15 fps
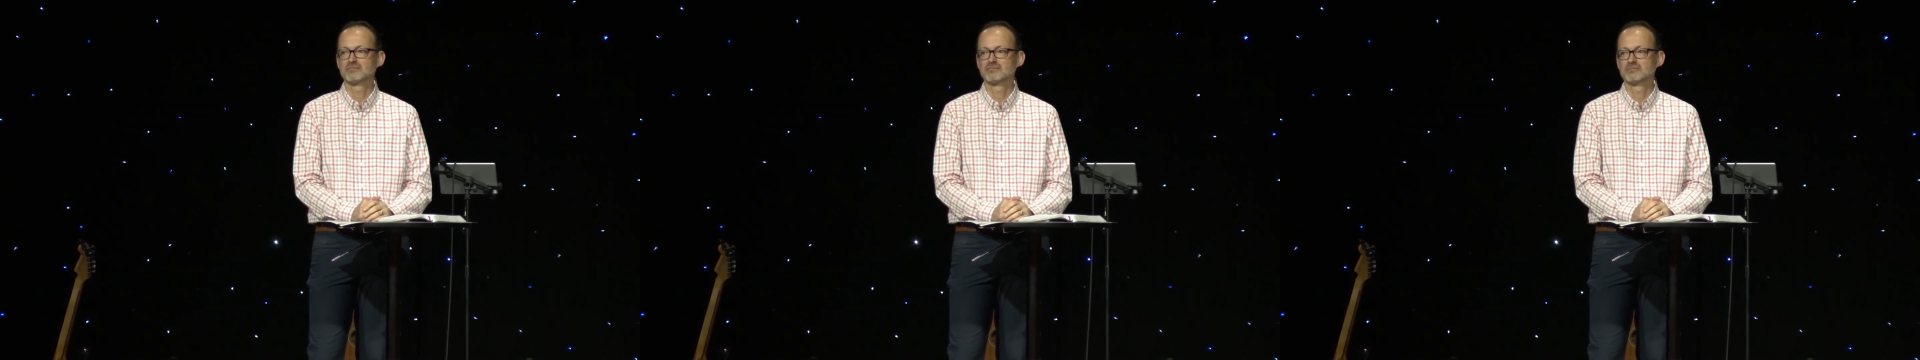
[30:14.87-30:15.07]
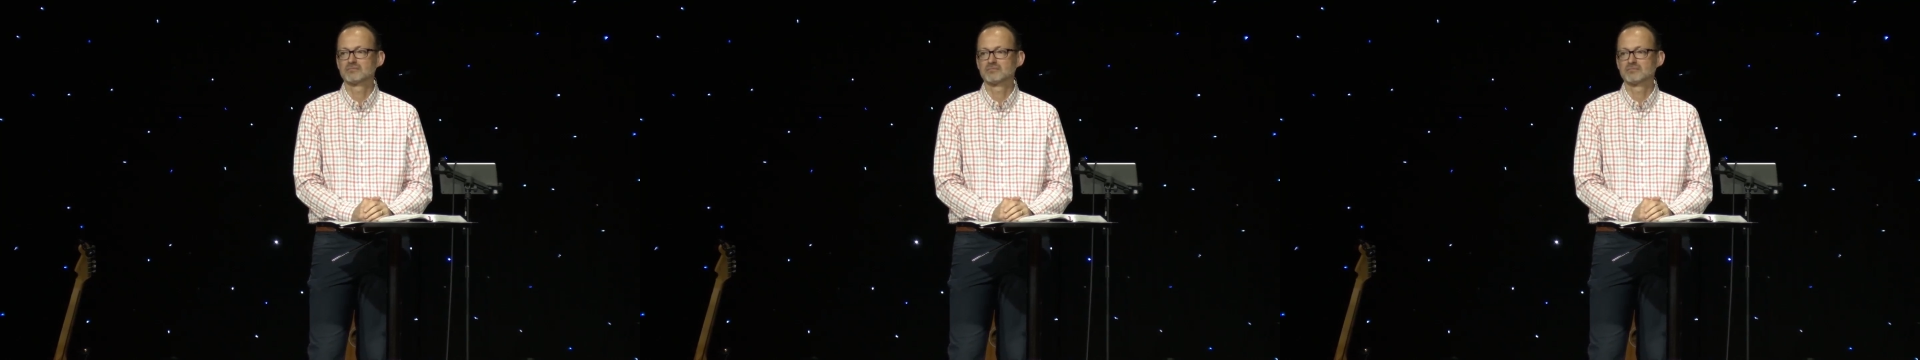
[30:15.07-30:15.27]

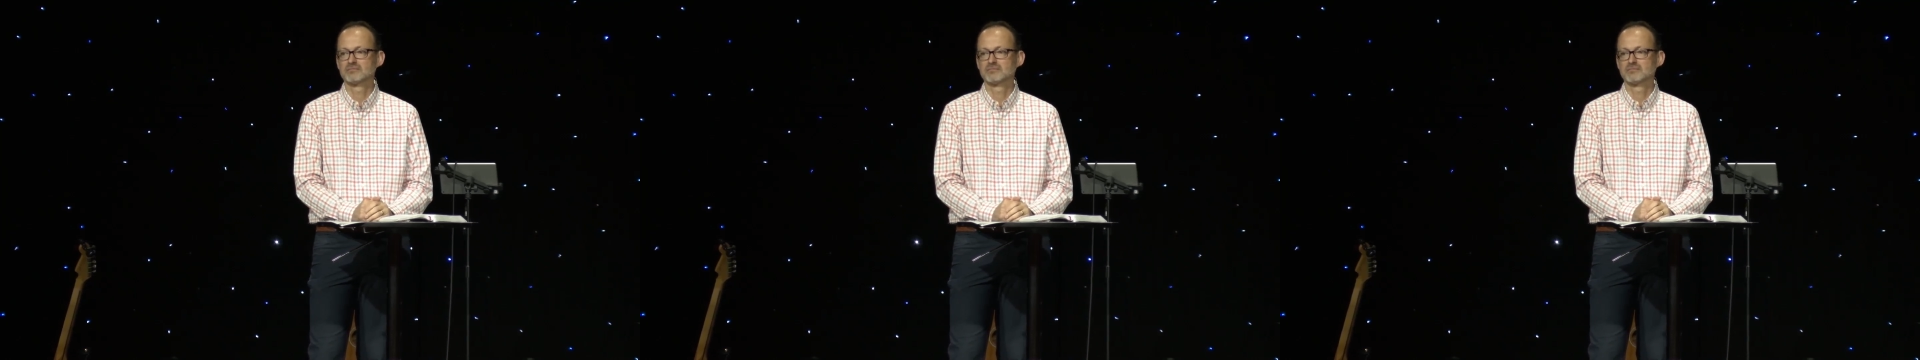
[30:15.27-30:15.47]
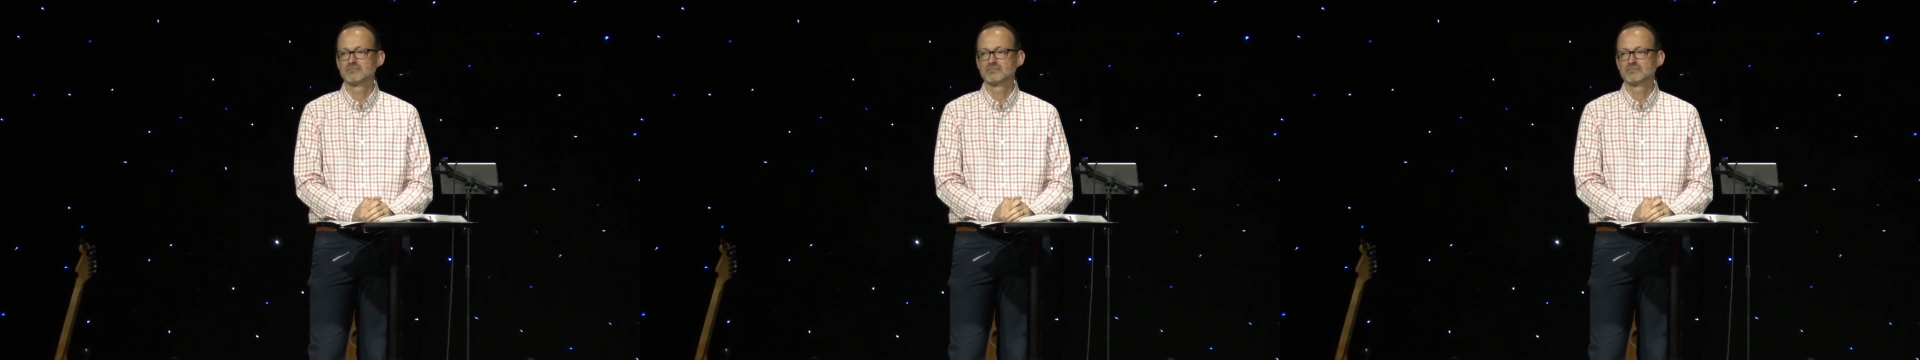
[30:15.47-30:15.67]

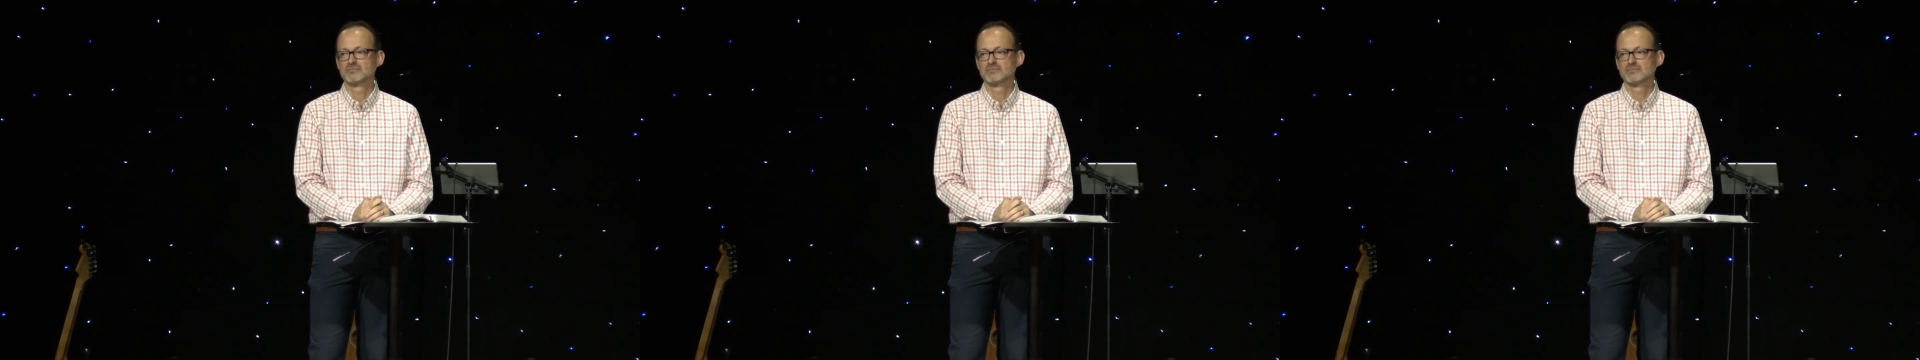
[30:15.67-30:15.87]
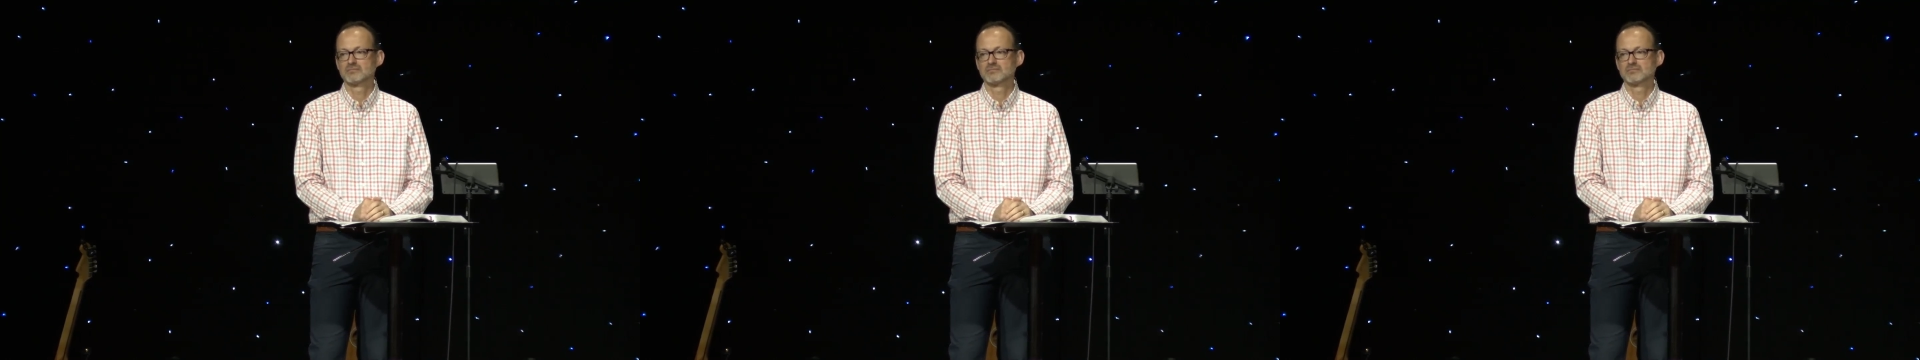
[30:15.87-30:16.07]

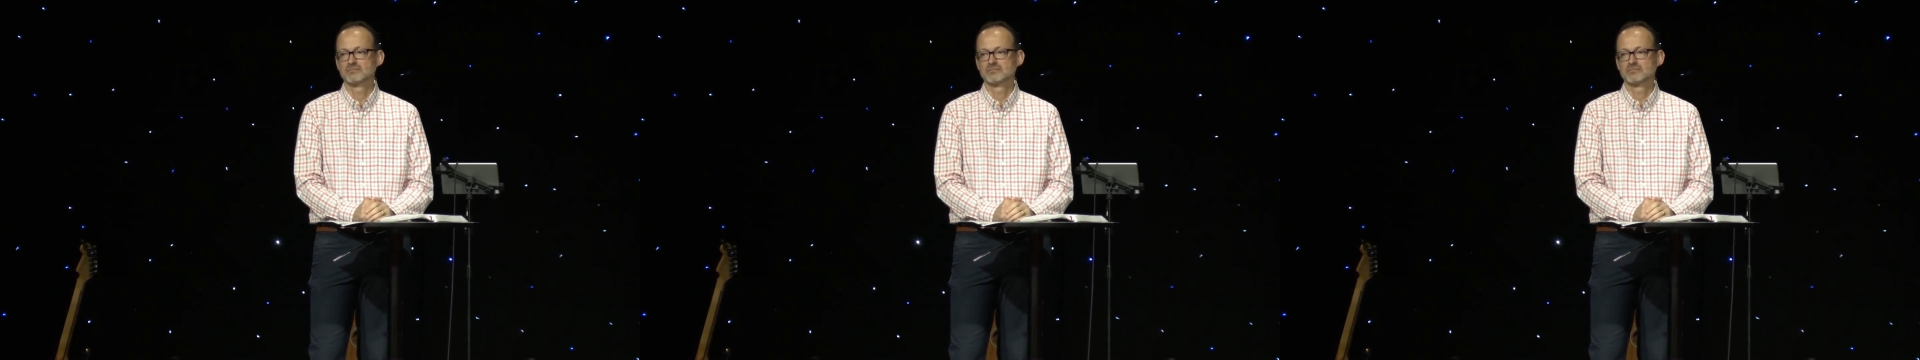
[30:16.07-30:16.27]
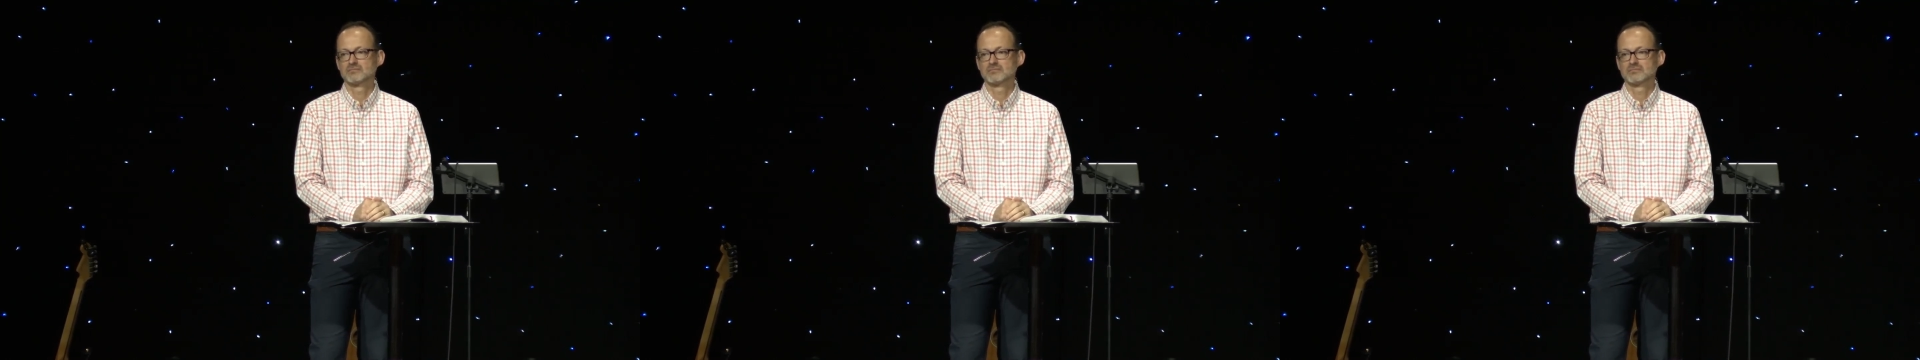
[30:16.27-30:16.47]

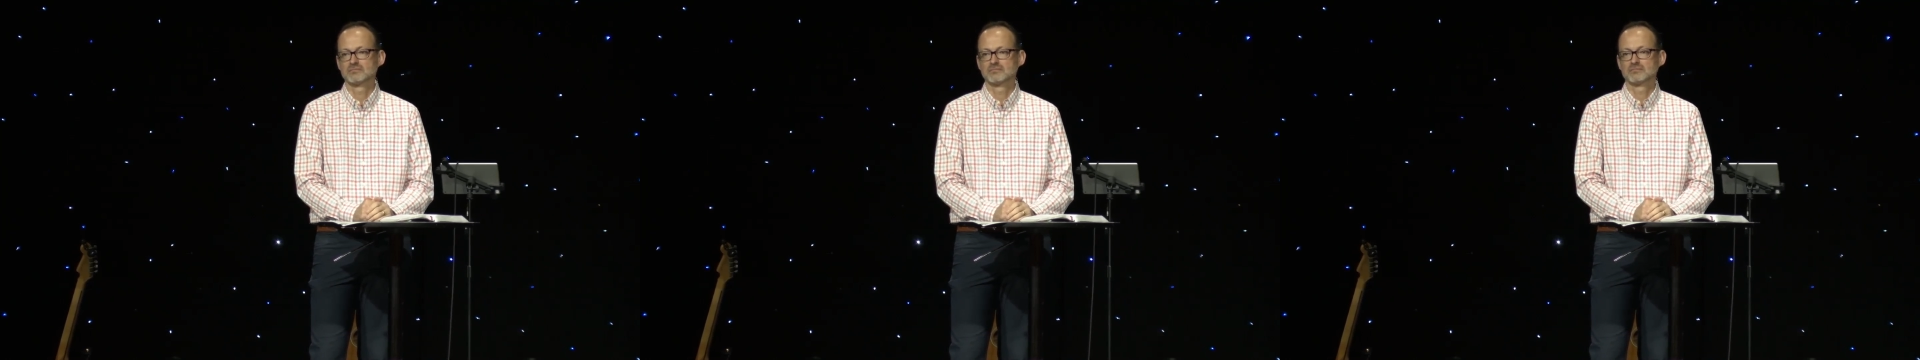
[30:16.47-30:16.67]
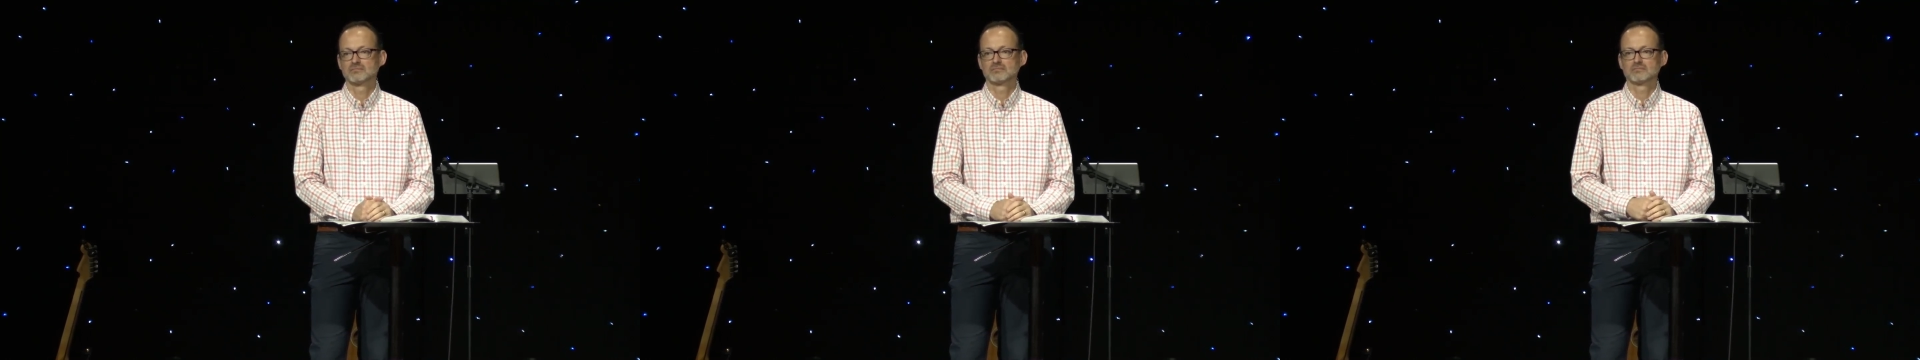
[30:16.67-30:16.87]

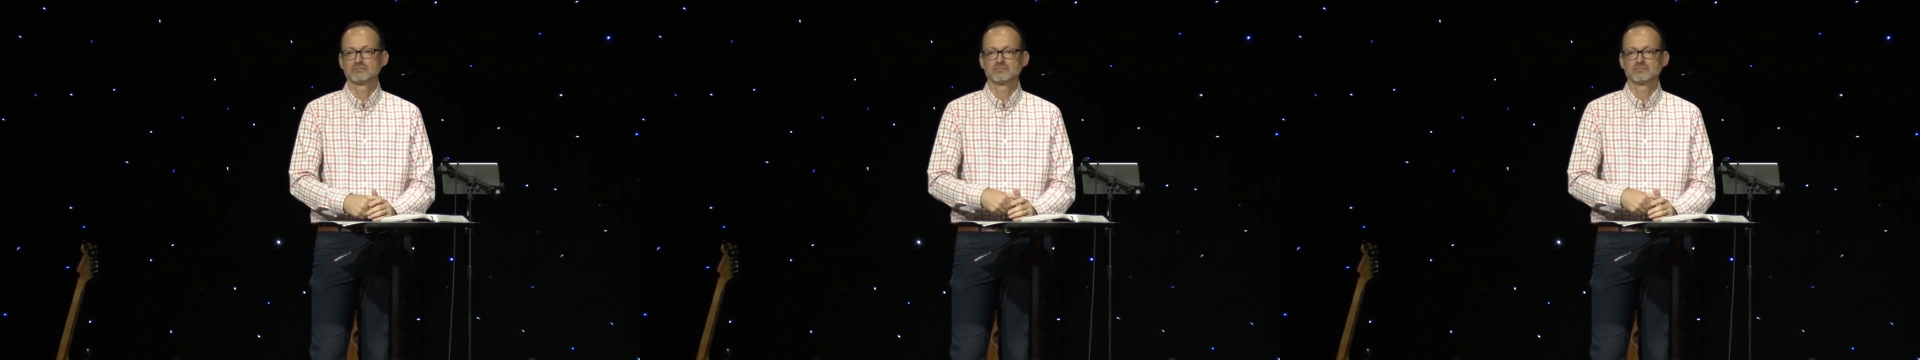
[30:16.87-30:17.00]
Nothing is said.